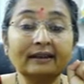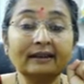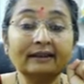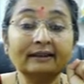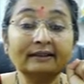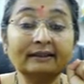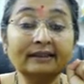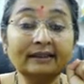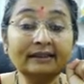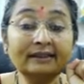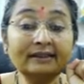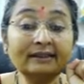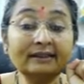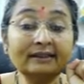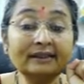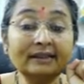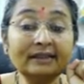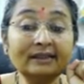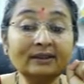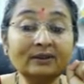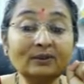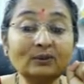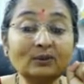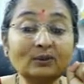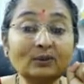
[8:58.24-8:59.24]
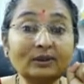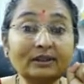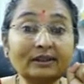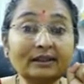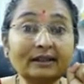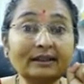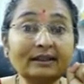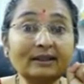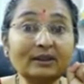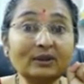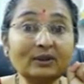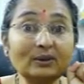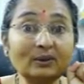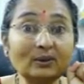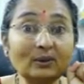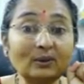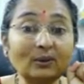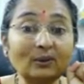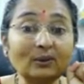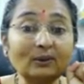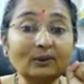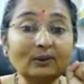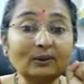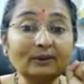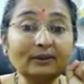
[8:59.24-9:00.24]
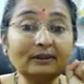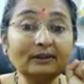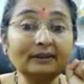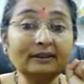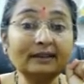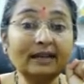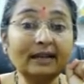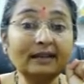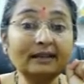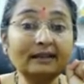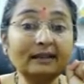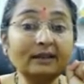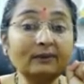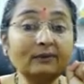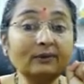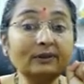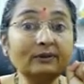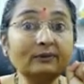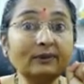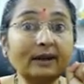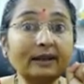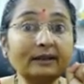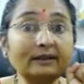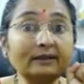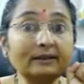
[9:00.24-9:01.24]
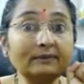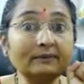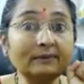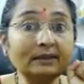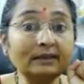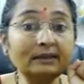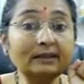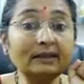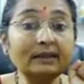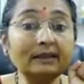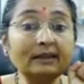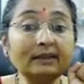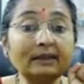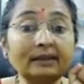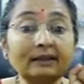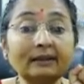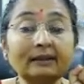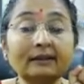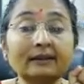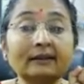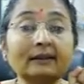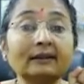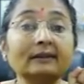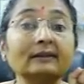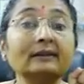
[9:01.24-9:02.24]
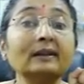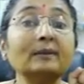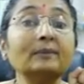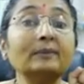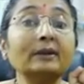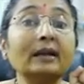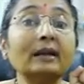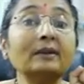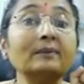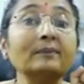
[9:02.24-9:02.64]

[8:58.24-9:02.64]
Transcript: These two studies show that given vitamin D, the blood